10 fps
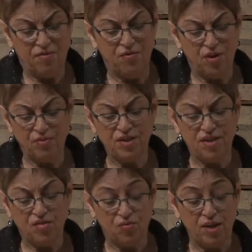for it was
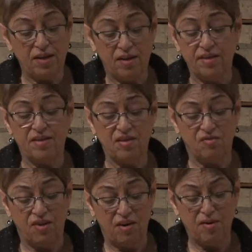as real as this
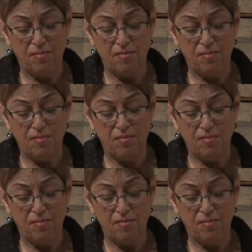very